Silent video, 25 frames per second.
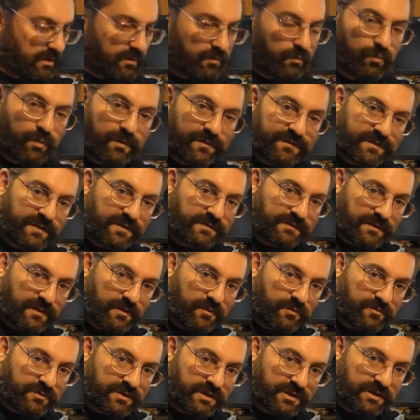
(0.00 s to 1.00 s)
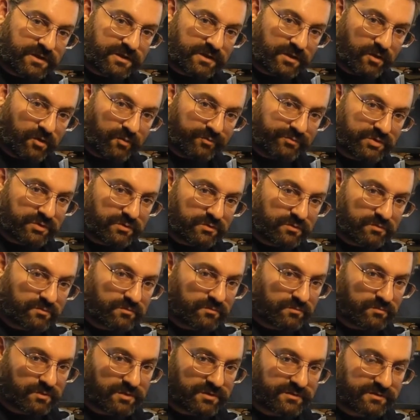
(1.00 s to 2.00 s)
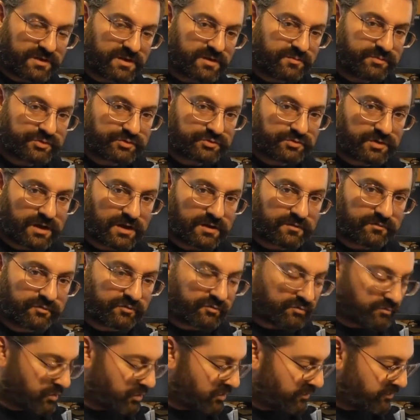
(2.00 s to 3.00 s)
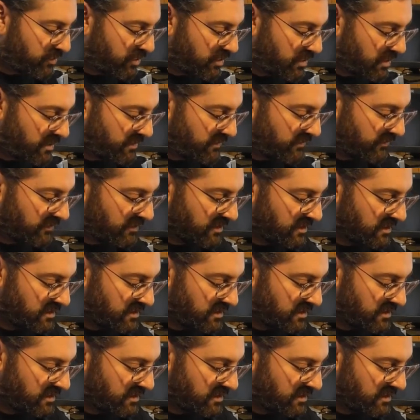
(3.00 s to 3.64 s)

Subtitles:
One thing, though, that can help you with keeping track of small parts